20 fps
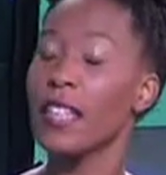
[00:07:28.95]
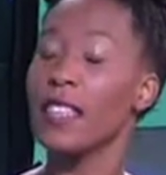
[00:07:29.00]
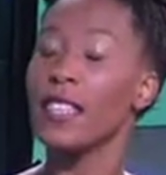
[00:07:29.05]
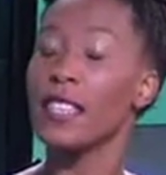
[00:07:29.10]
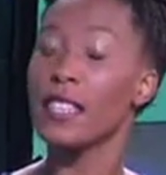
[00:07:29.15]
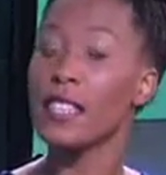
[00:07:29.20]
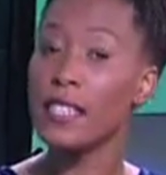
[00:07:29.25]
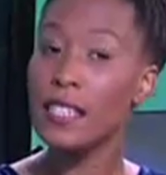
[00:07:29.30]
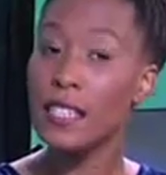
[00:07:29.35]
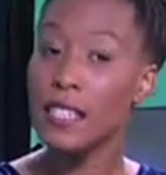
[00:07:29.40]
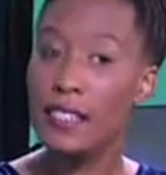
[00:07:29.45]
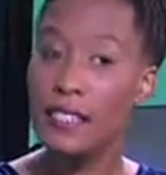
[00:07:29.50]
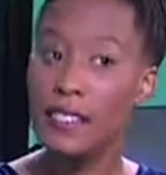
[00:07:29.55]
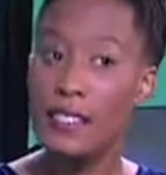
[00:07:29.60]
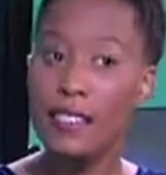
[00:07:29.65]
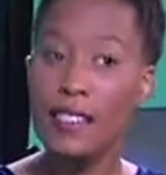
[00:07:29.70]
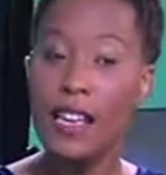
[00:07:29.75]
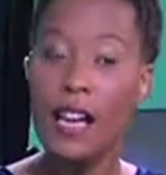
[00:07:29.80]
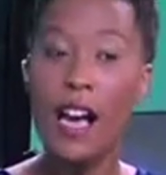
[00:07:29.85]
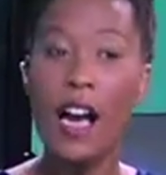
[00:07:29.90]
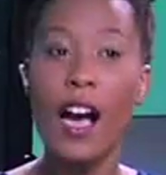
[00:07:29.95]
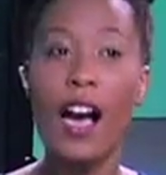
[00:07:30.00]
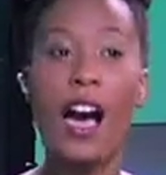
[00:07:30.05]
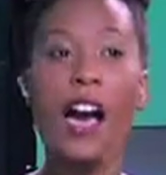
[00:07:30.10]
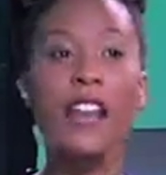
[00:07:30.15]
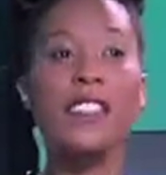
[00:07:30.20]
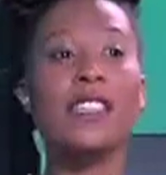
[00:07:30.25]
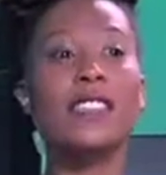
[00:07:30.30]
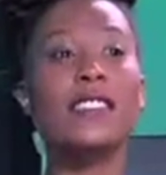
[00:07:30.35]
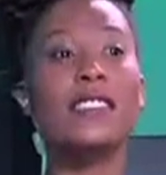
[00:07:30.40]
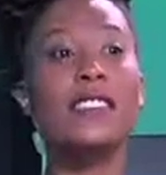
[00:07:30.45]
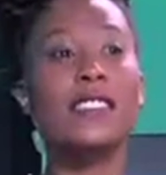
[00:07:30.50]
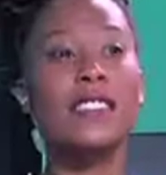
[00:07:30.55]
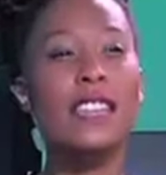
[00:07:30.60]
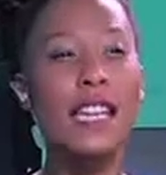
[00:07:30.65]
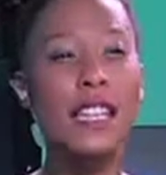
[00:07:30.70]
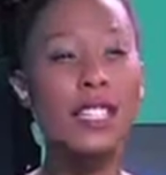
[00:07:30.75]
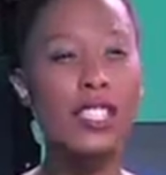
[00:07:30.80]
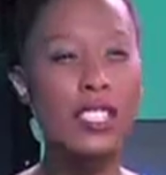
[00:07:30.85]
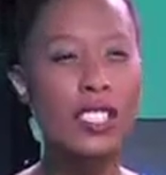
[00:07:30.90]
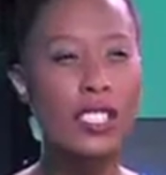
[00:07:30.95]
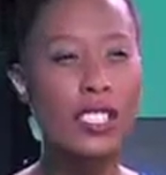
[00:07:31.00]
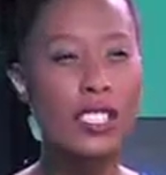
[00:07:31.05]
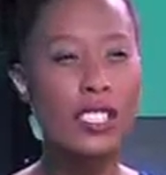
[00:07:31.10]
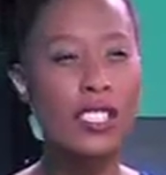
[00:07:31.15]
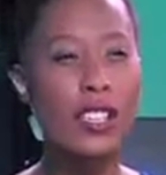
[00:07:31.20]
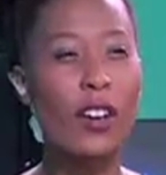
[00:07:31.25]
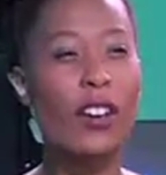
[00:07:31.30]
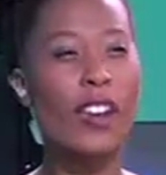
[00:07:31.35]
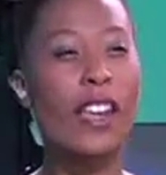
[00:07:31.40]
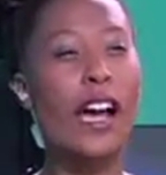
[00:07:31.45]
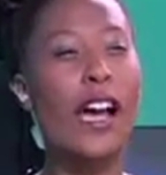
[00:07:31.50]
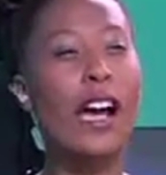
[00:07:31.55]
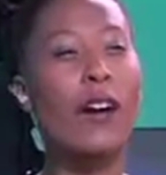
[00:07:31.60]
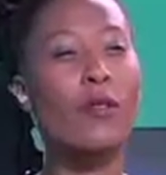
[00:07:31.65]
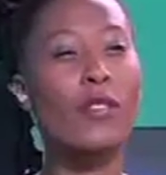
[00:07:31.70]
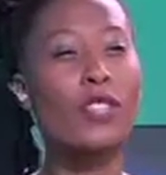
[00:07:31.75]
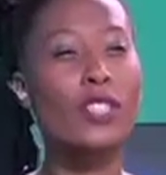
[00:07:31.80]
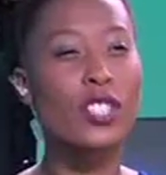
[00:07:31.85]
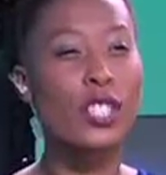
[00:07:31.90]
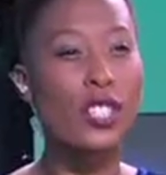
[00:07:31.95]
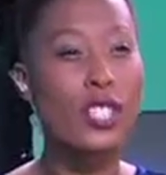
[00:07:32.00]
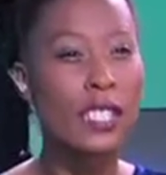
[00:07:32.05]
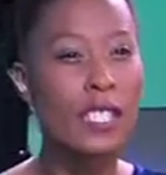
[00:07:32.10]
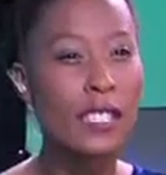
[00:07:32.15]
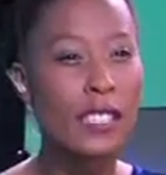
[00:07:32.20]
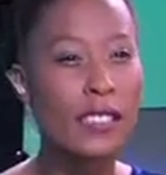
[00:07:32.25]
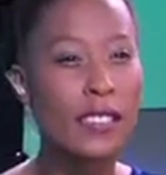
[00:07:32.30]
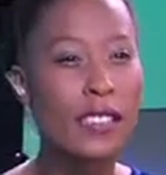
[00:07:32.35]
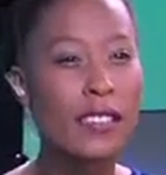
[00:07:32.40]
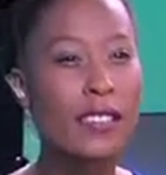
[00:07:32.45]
These are the stages on our journey,